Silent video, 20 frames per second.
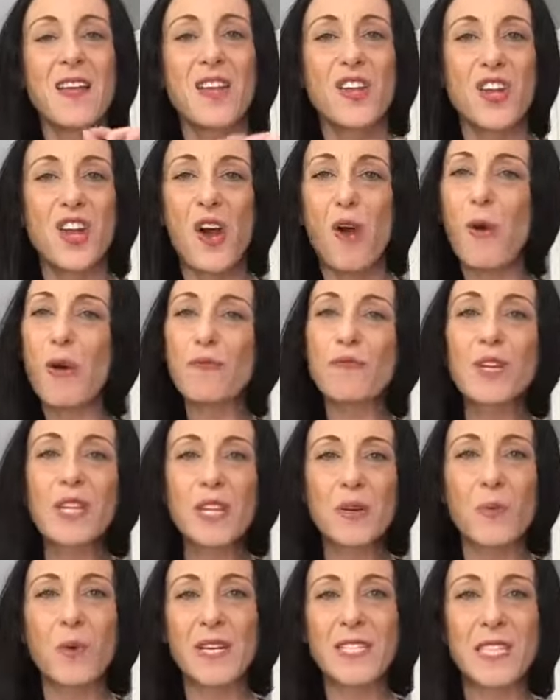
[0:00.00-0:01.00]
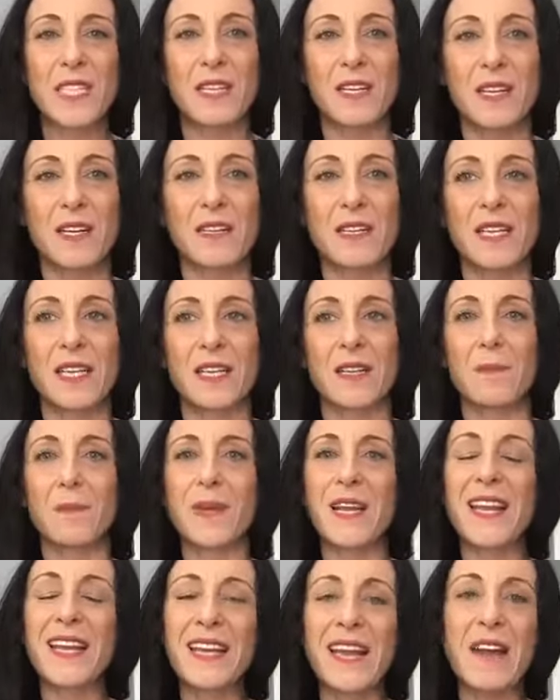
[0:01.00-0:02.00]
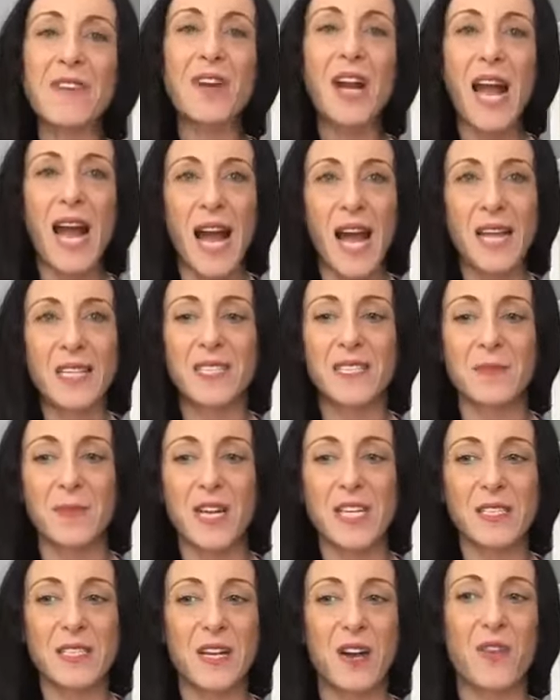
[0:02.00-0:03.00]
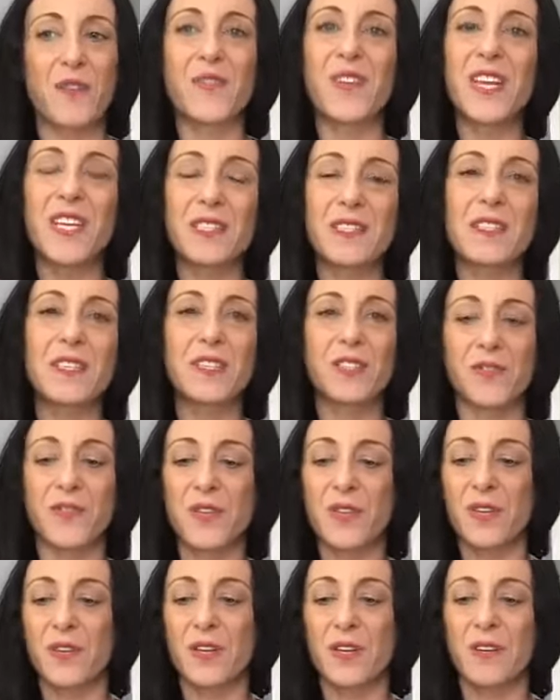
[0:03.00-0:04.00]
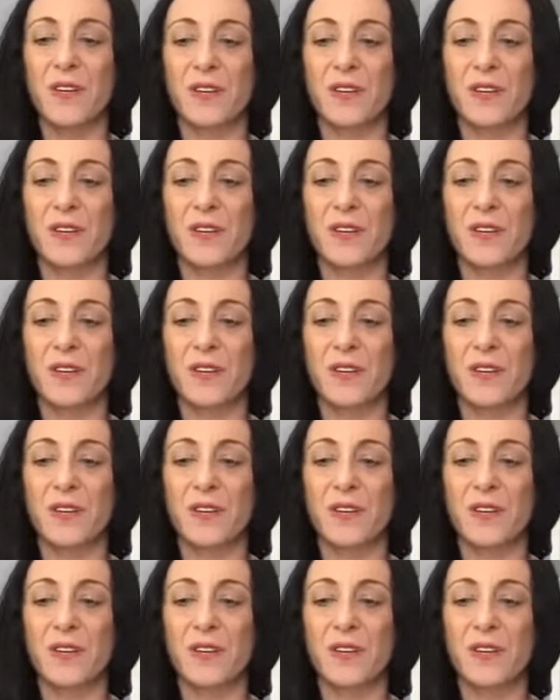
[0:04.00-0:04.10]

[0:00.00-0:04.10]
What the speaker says: You know, I really was eating clean, but I never asked myself, is this food